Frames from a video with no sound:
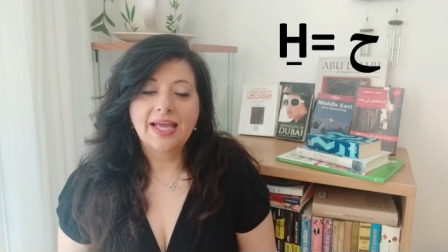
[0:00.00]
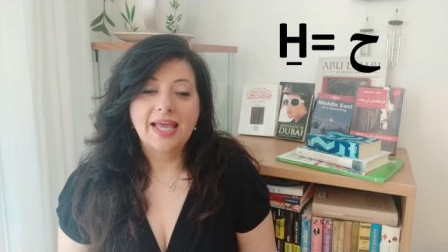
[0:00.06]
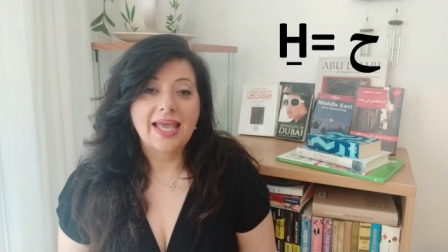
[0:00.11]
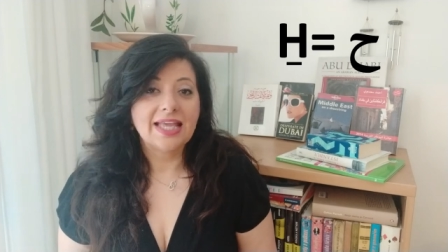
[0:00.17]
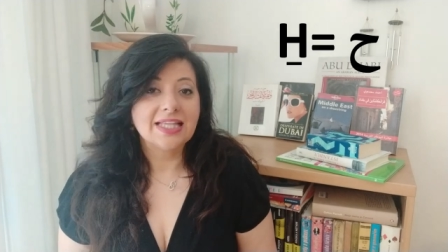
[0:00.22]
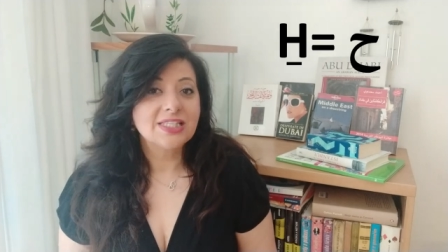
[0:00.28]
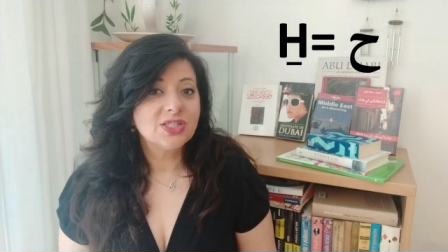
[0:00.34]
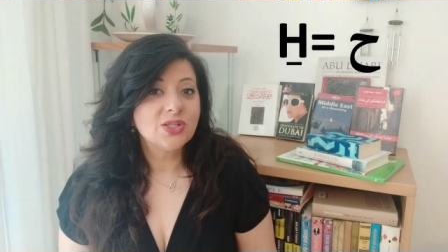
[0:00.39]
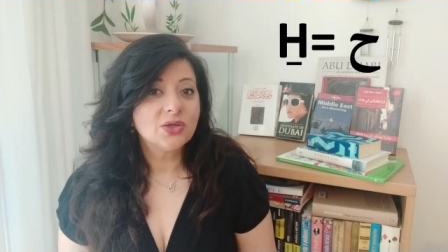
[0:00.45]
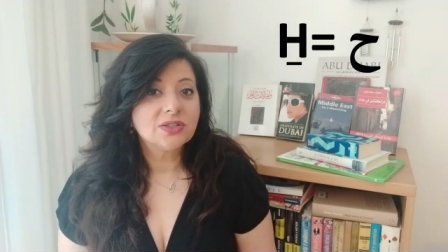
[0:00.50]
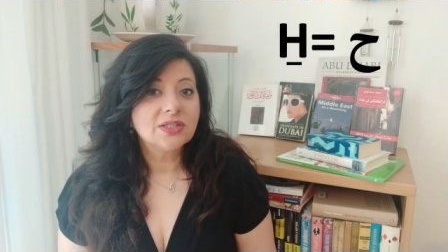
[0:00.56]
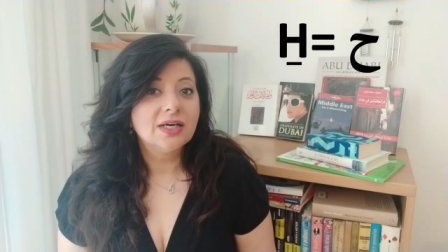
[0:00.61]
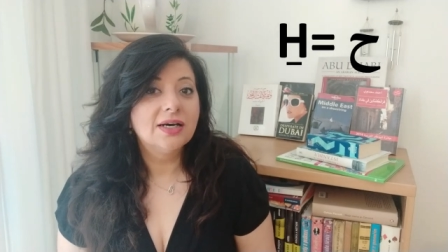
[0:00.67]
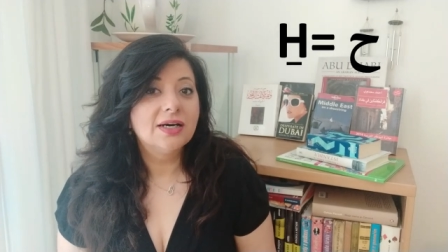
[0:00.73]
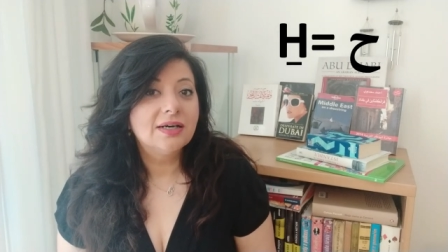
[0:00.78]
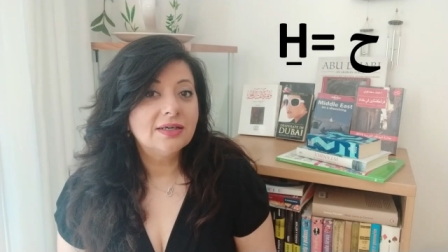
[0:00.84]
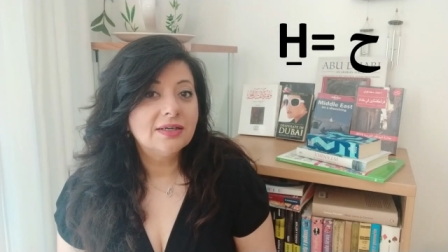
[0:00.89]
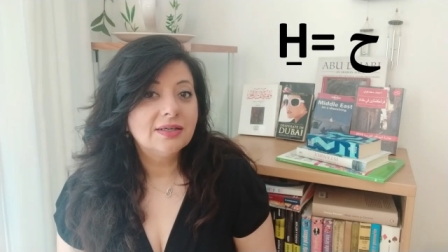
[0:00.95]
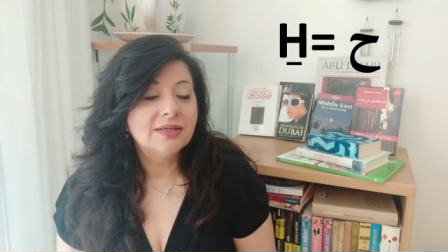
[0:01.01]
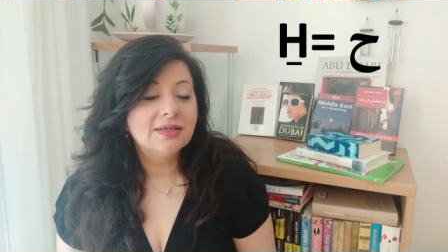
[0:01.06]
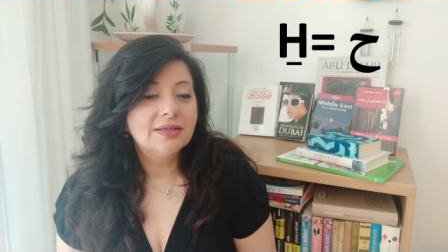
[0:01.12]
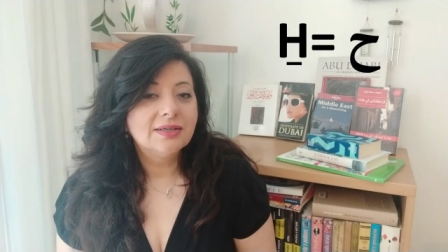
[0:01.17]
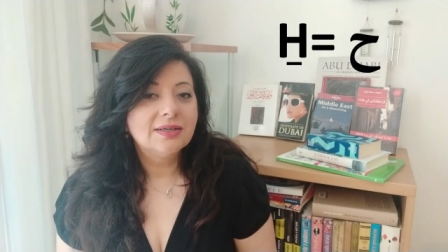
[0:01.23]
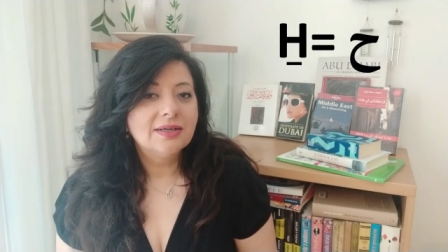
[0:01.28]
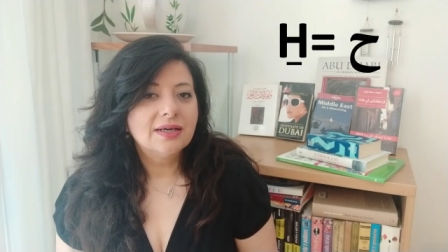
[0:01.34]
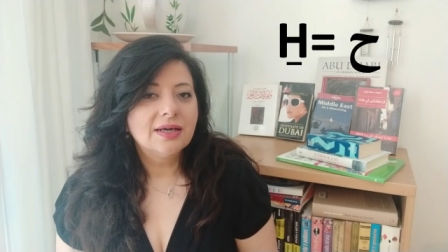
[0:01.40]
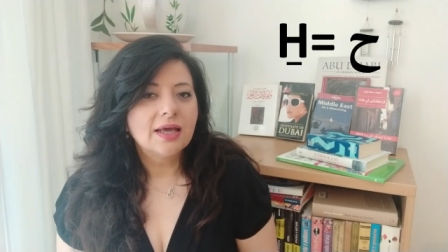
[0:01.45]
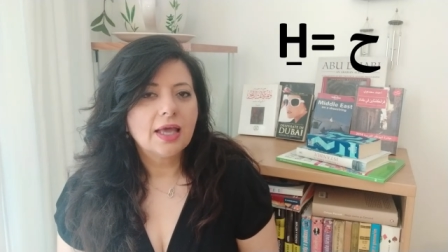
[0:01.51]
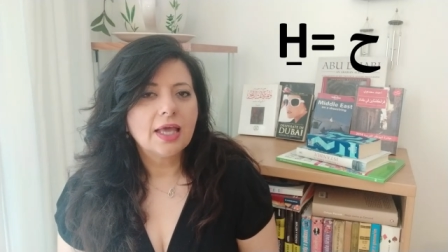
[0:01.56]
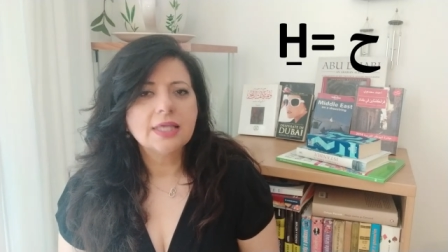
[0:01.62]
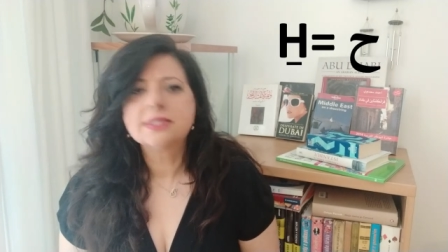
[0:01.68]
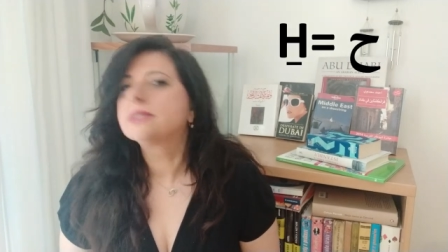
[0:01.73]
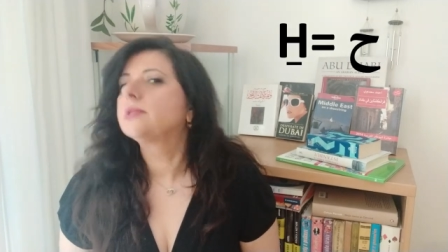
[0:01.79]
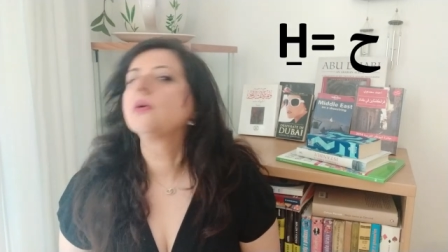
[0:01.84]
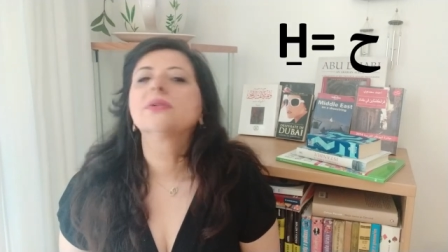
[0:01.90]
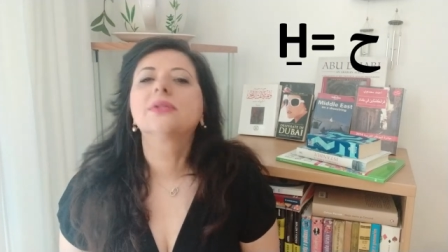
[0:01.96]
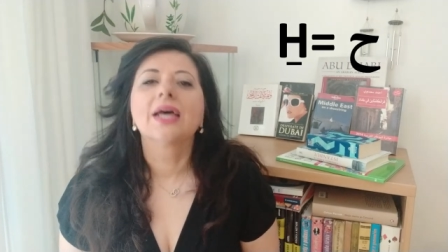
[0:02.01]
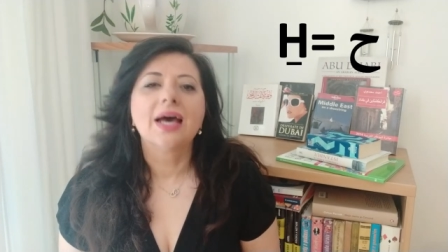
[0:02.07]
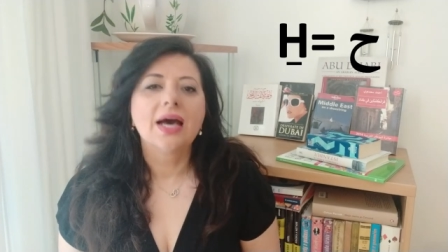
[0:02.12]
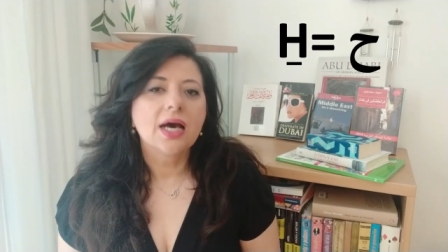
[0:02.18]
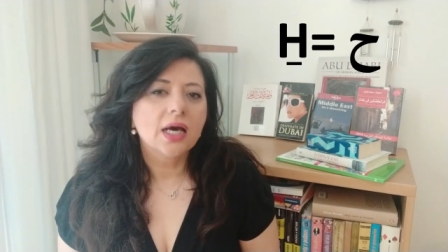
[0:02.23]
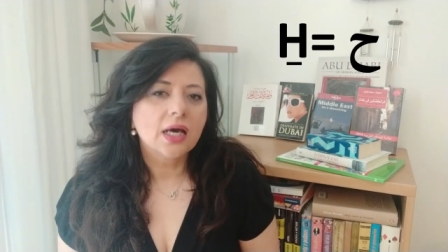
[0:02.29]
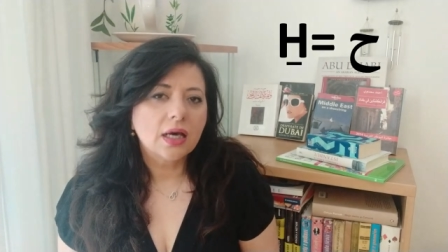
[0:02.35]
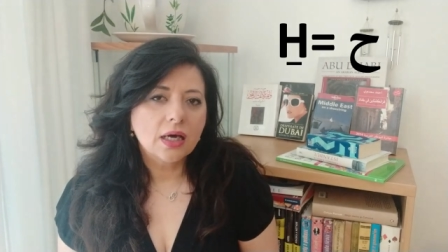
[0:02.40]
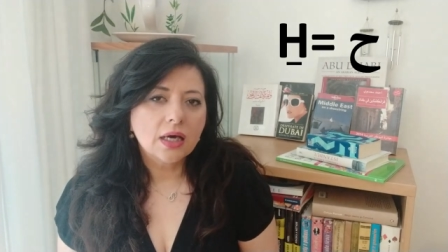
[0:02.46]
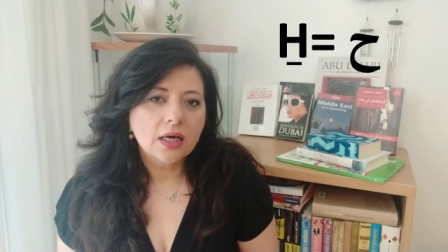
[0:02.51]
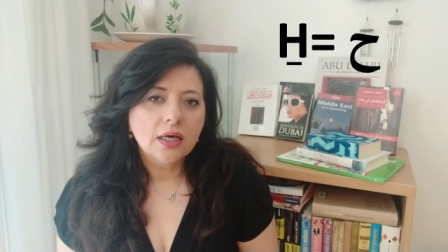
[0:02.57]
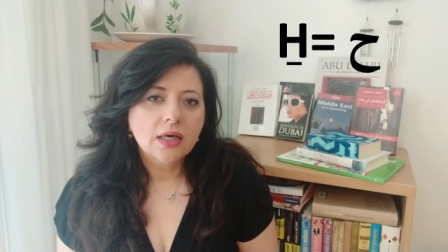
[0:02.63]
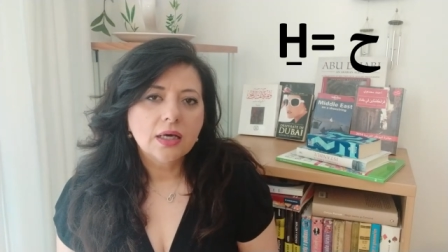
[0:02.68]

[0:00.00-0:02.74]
It's not h. It's not H,